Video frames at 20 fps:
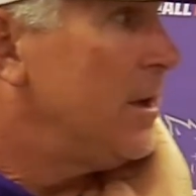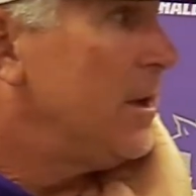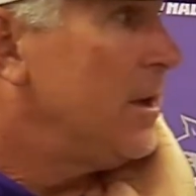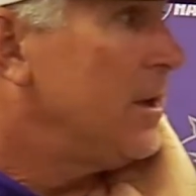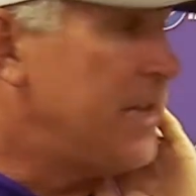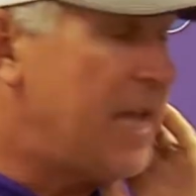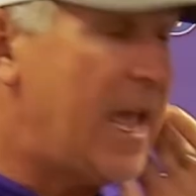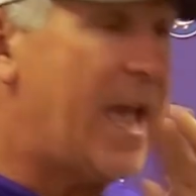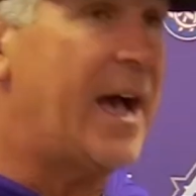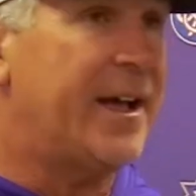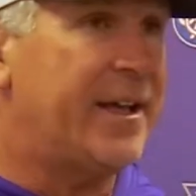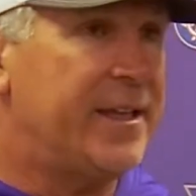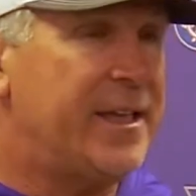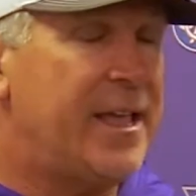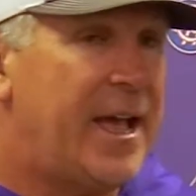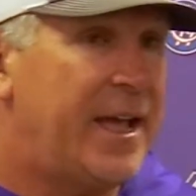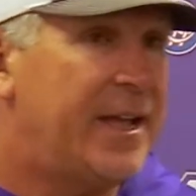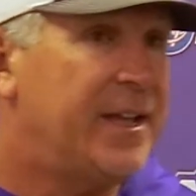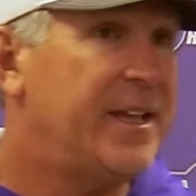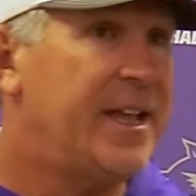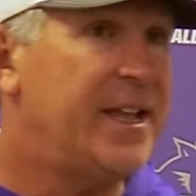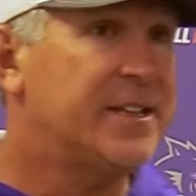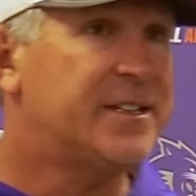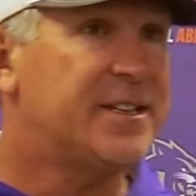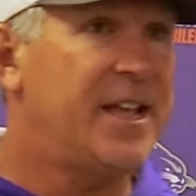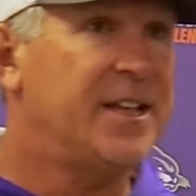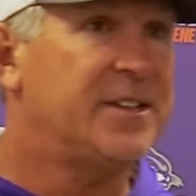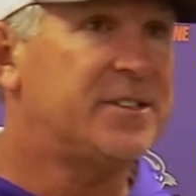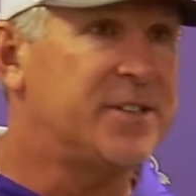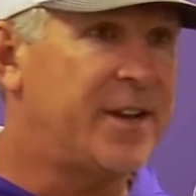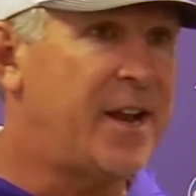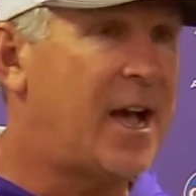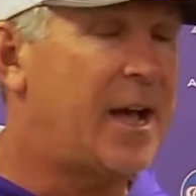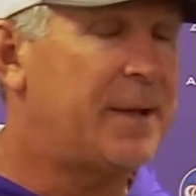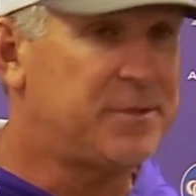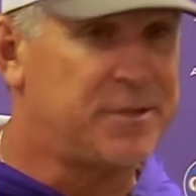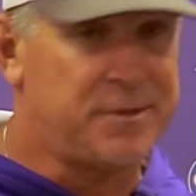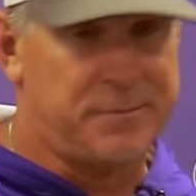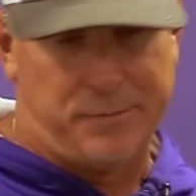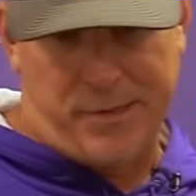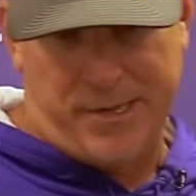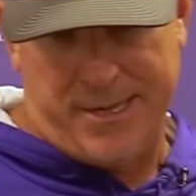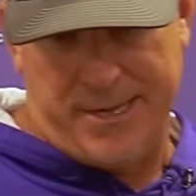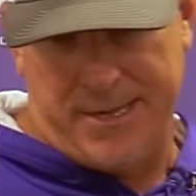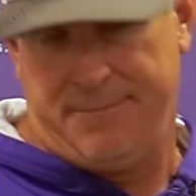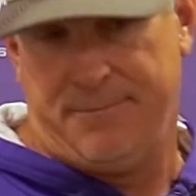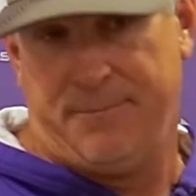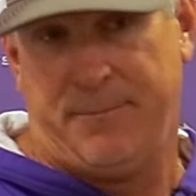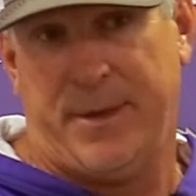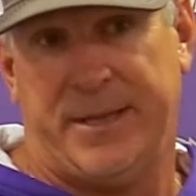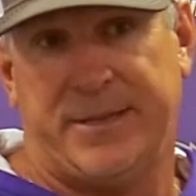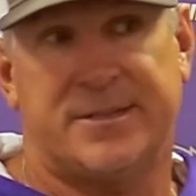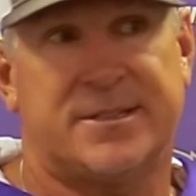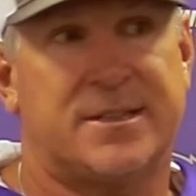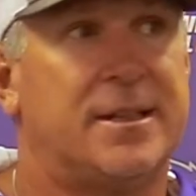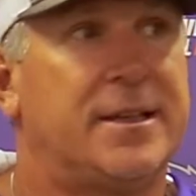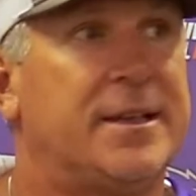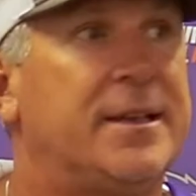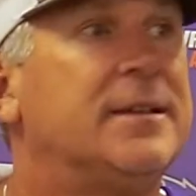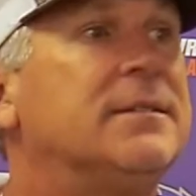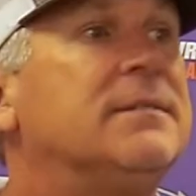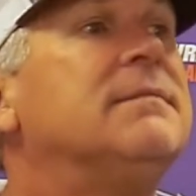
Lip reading: Yeah, it's an option play basically.